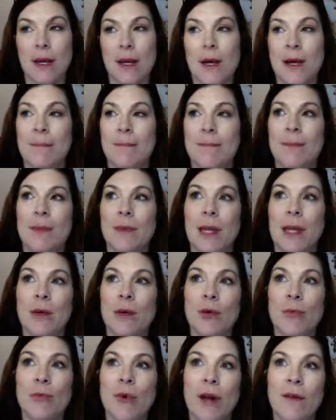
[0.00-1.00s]
Um, in
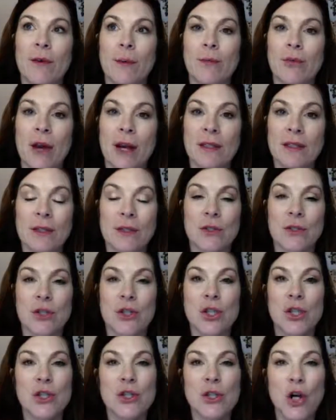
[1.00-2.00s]
her private practice,
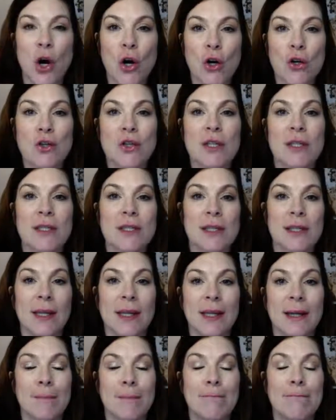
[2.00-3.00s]
she charges
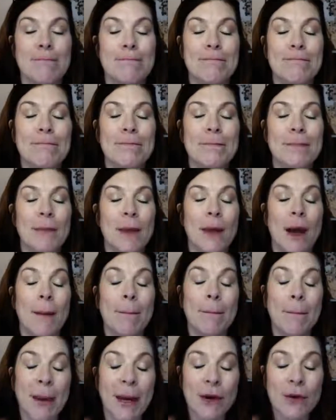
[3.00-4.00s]
like
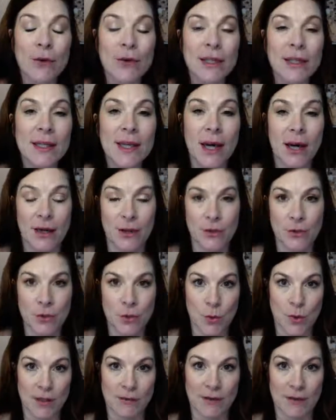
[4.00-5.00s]
barely
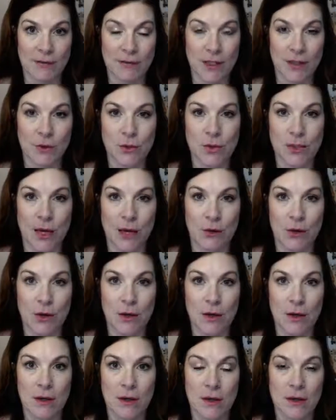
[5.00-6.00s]
$125 an hour,